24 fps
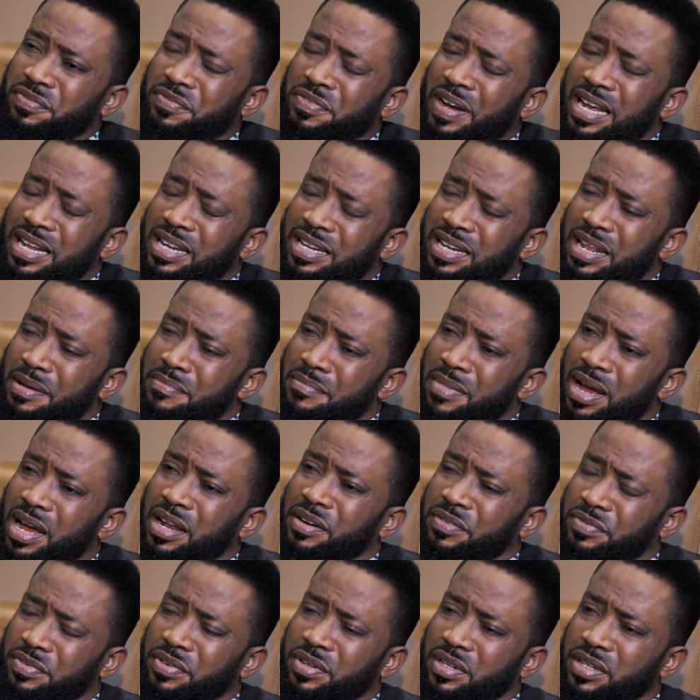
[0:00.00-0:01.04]
find a
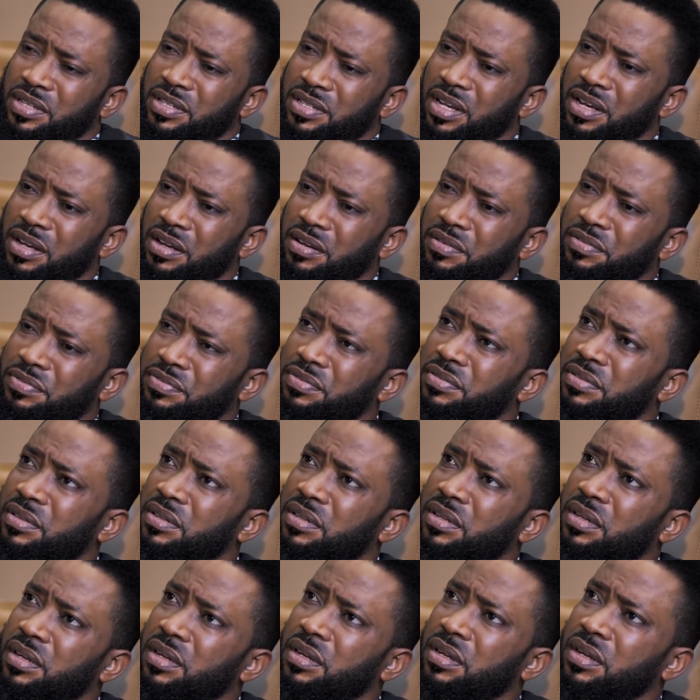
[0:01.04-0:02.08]
man for yourself.
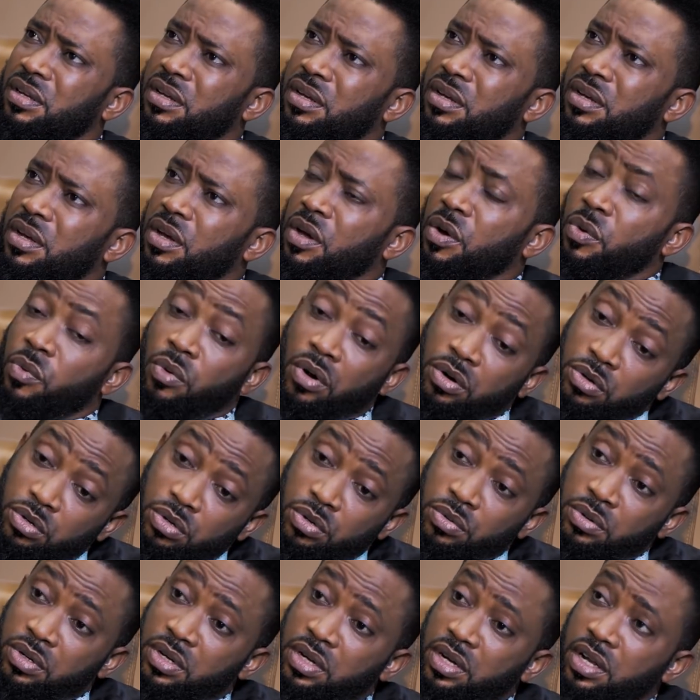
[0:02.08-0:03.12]

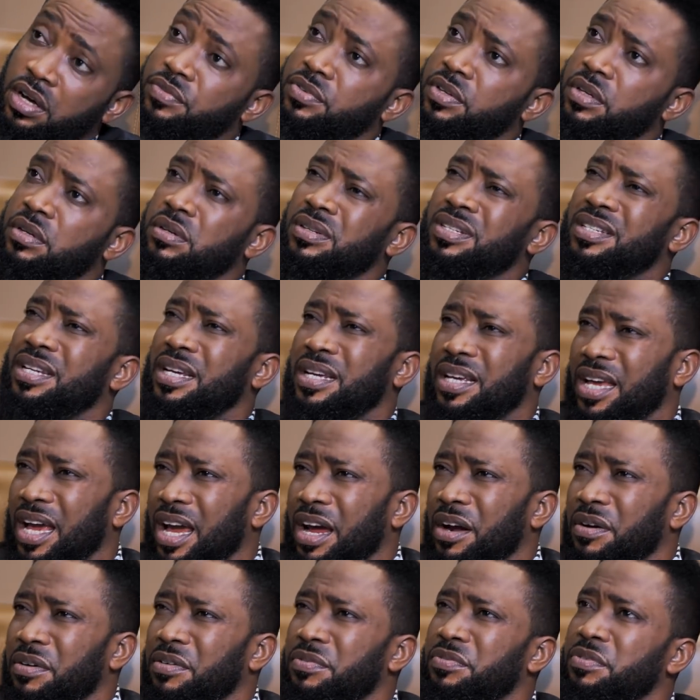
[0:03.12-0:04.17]
One who would love you, take
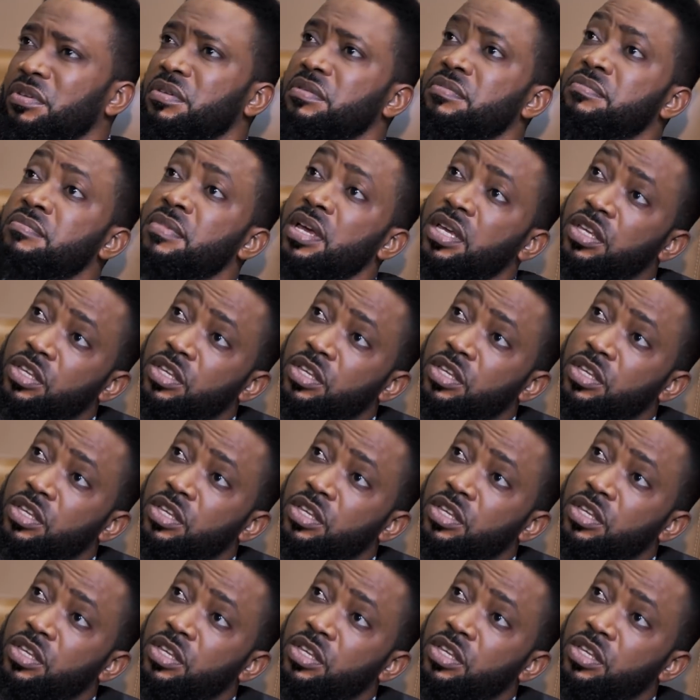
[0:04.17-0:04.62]
care of you,